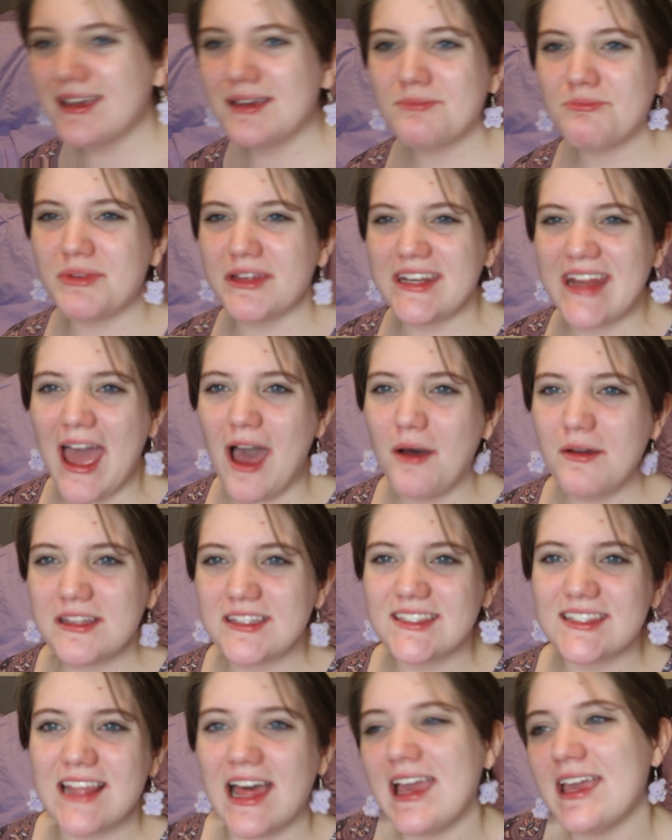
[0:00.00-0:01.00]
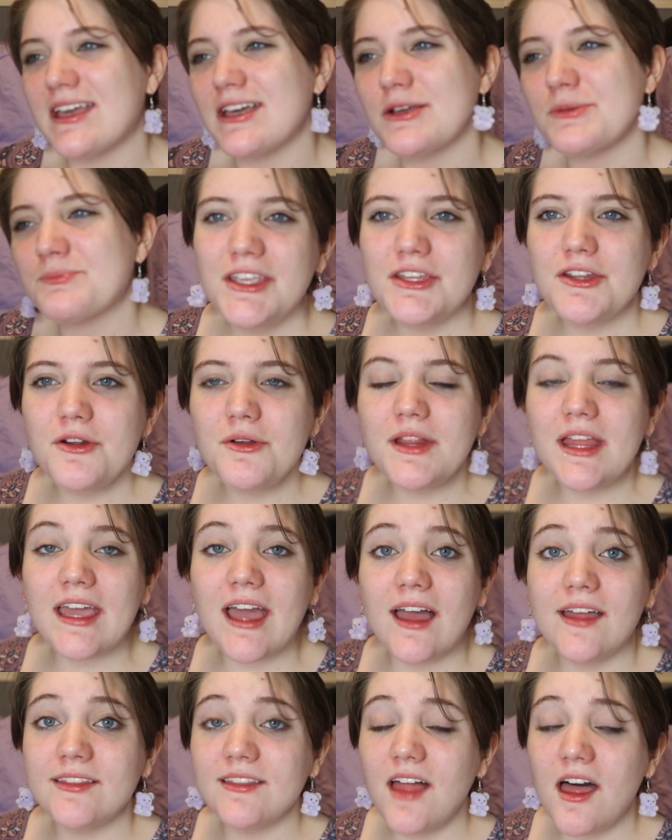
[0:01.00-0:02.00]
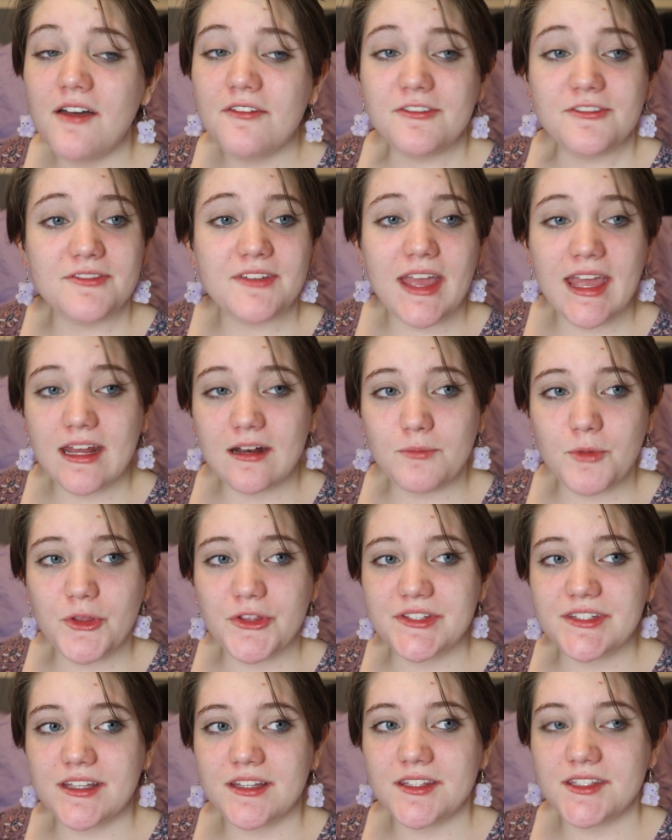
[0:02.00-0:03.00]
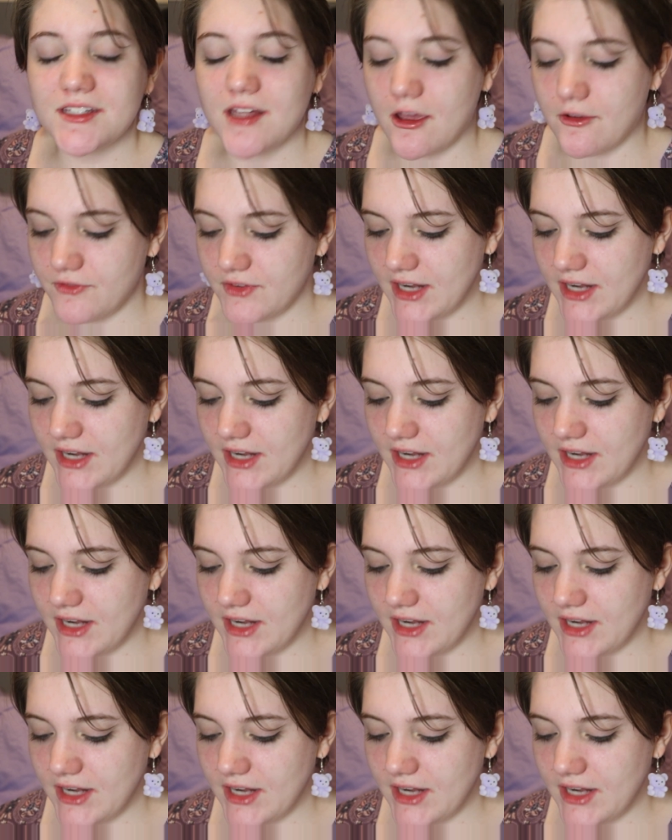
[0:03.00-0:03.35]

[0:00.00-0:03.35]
But now it's like, you know, like I love animals and stuff,